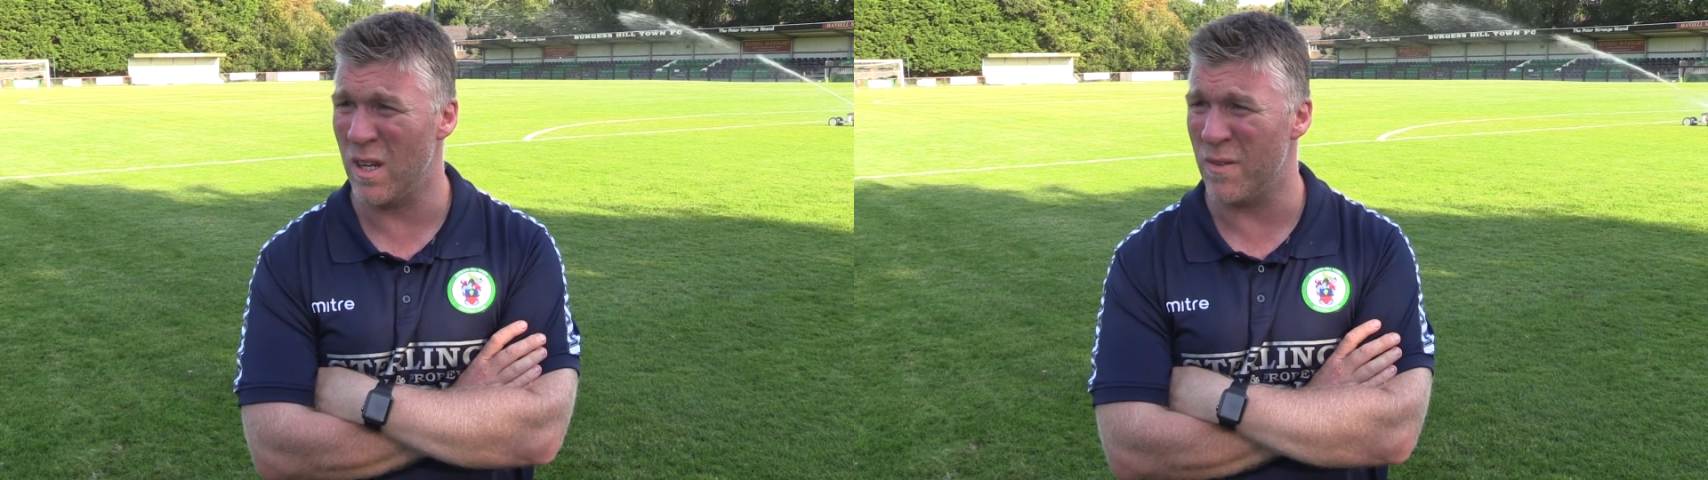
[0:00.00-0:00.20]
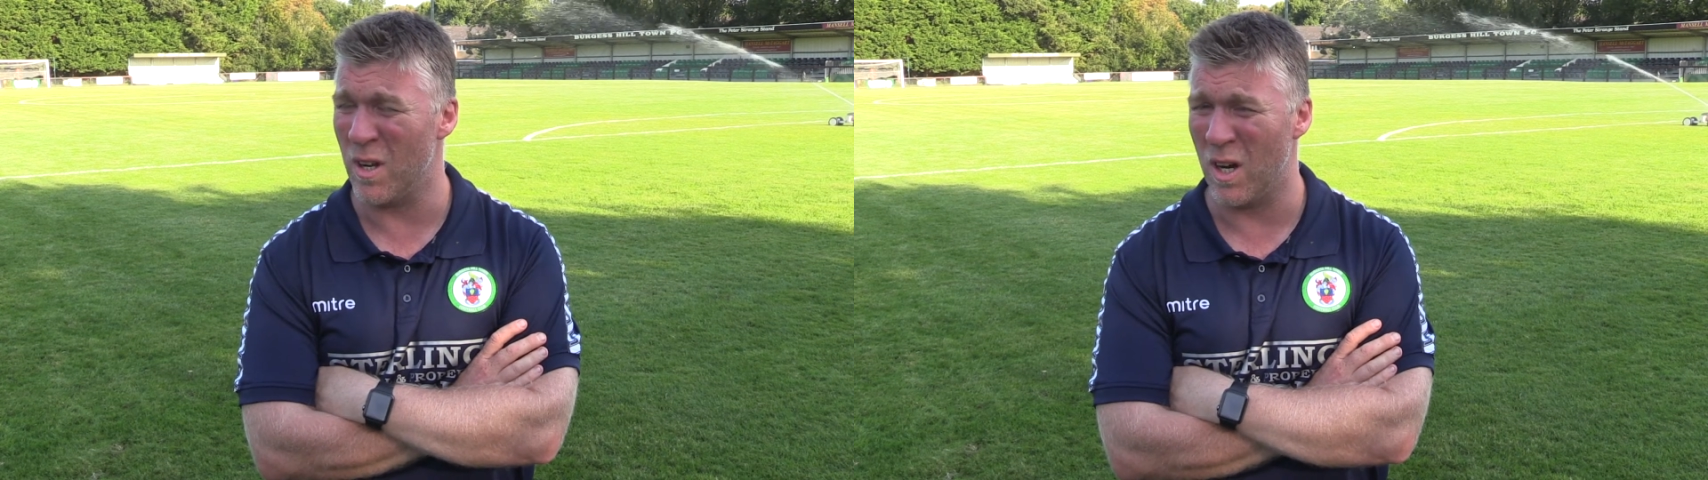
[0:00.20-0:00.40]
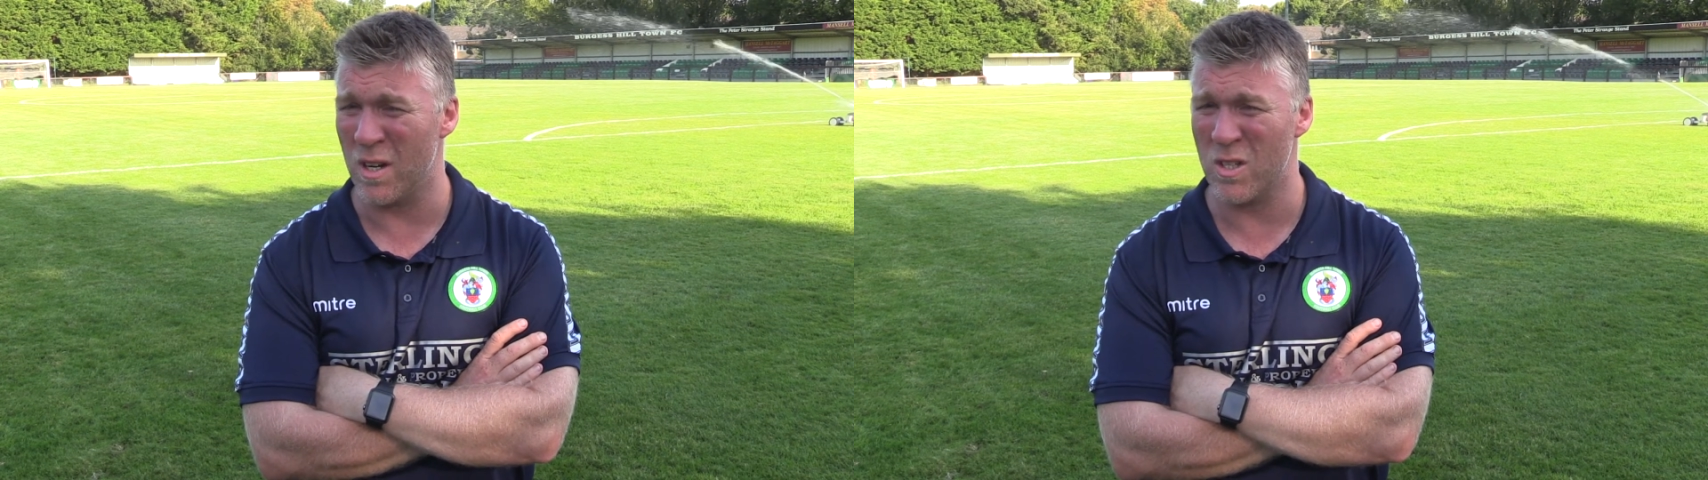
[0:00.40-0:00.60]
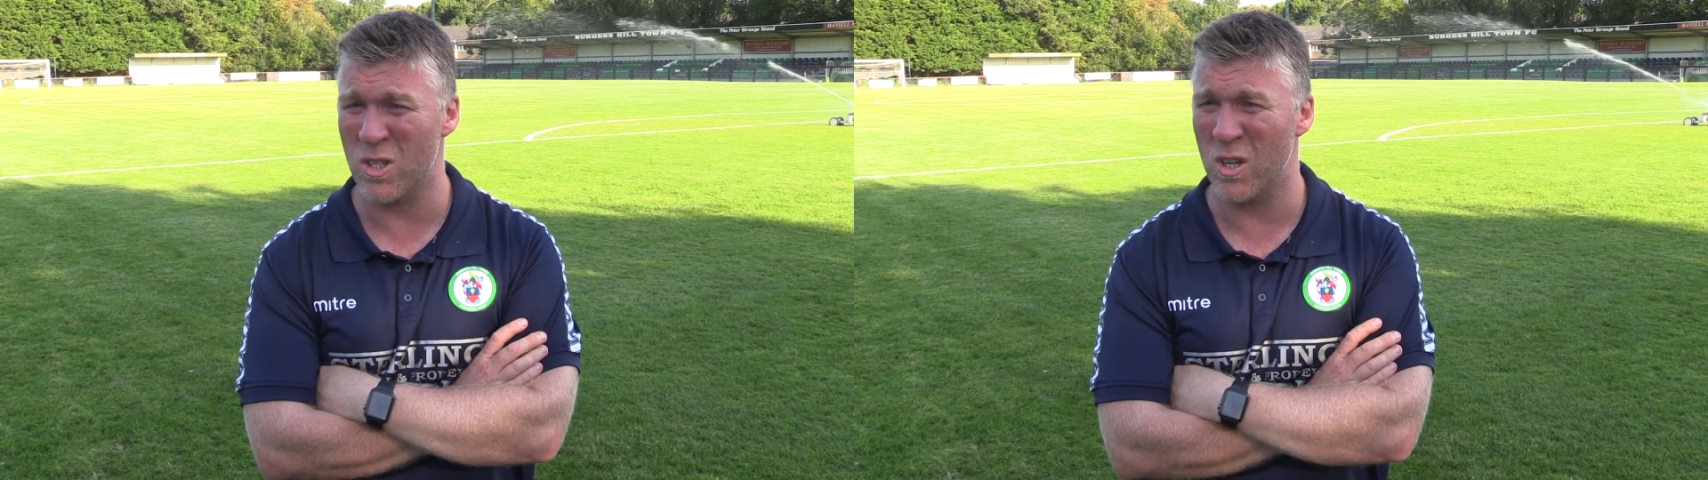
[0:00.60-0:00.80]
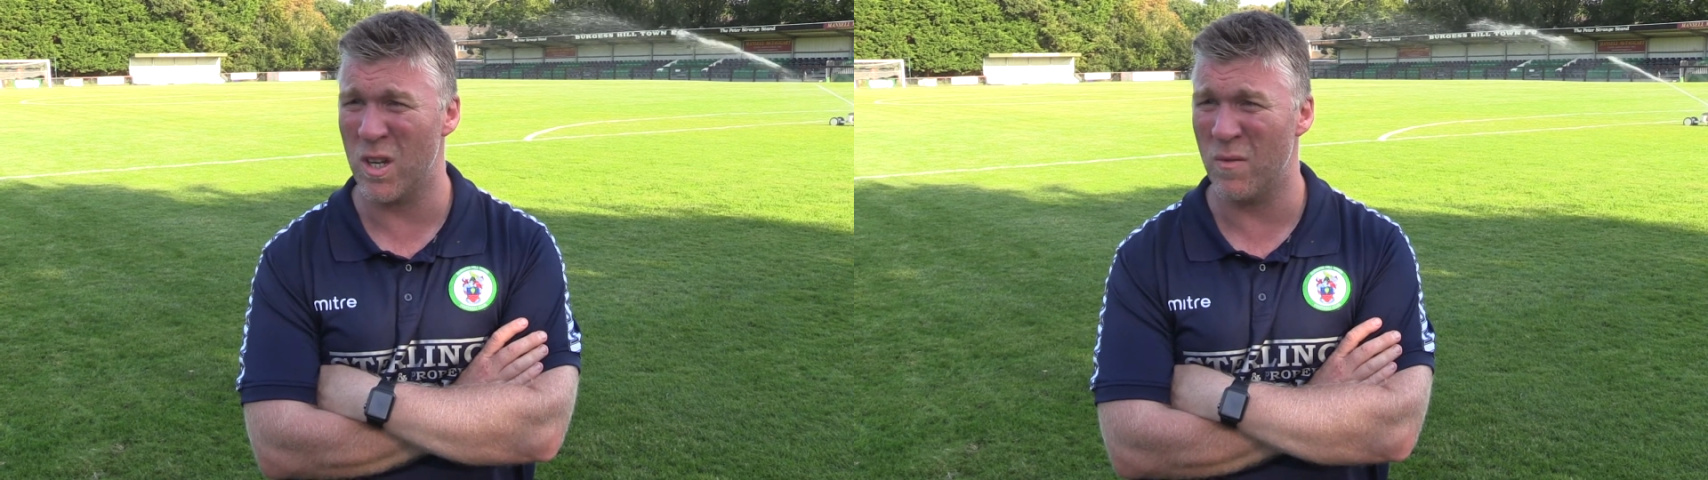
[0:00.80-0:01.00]
even harder to
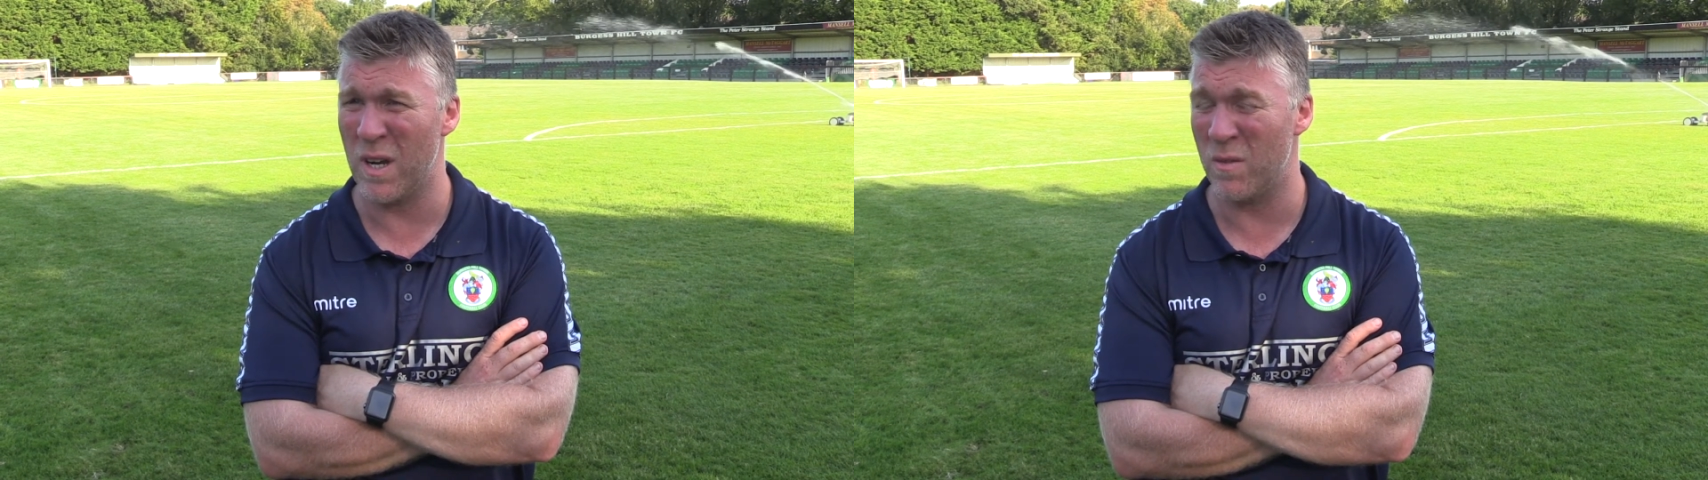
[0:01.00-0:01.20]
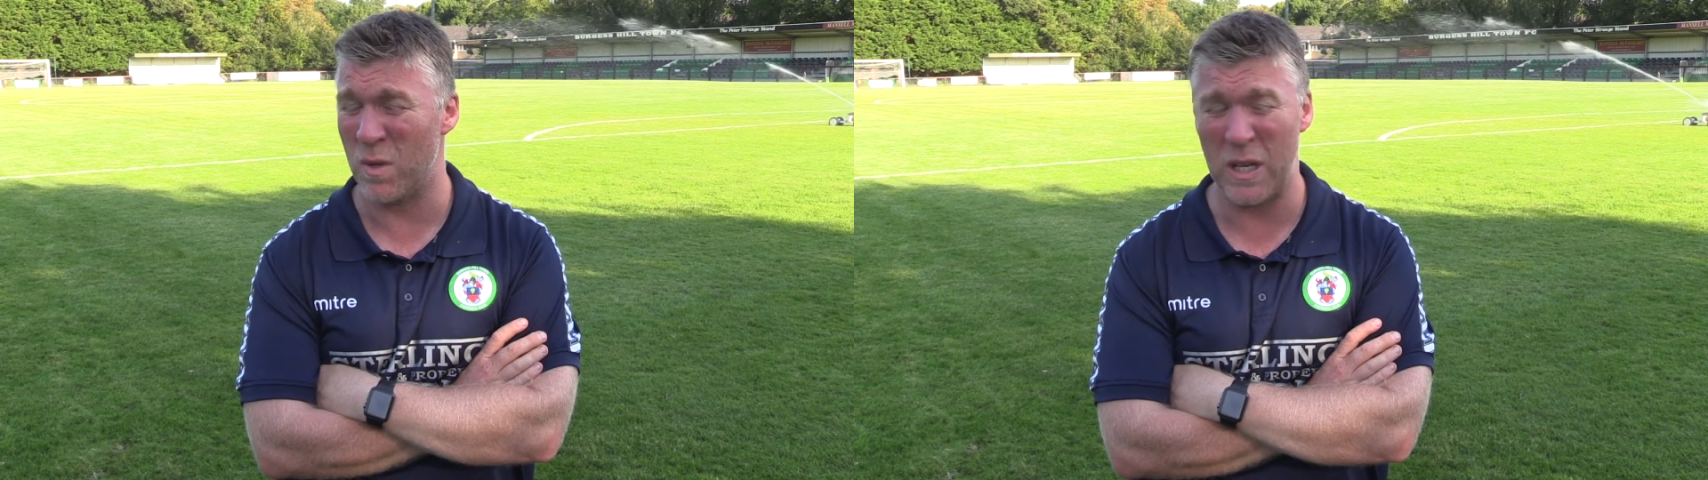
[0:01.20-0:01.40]
turn it around.